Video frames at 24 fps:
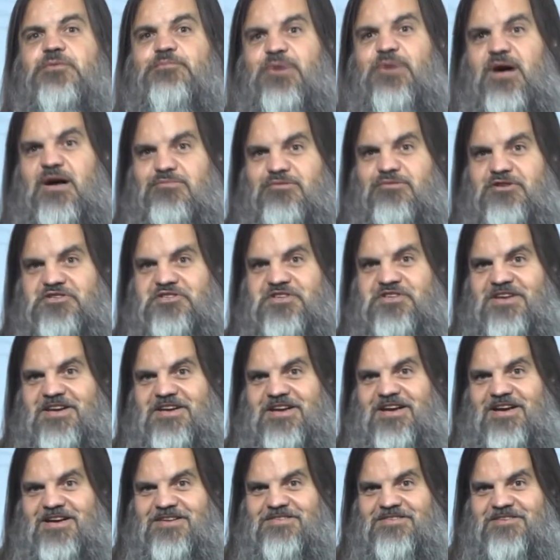for publishing
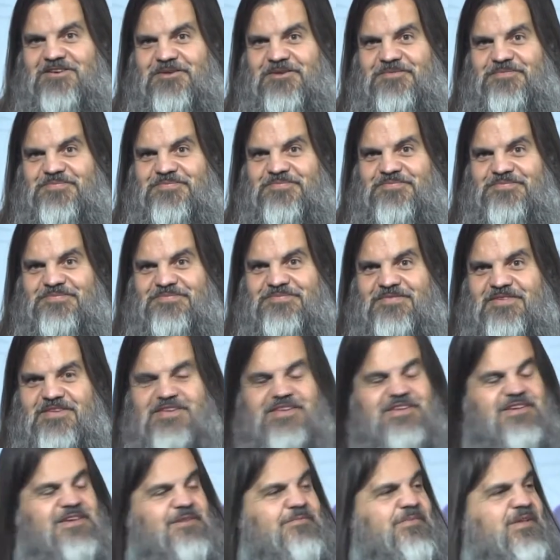content.
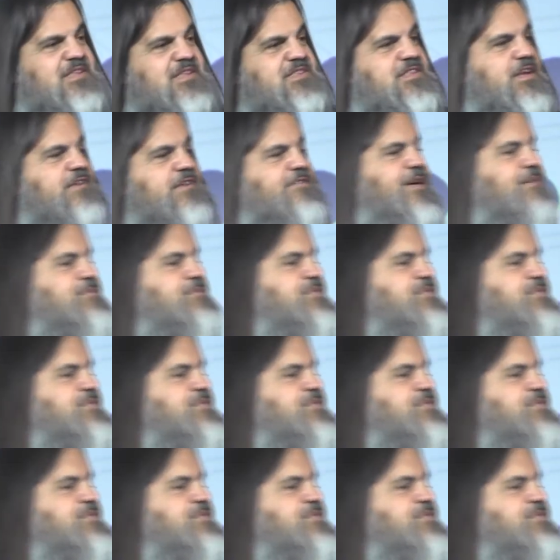It means that if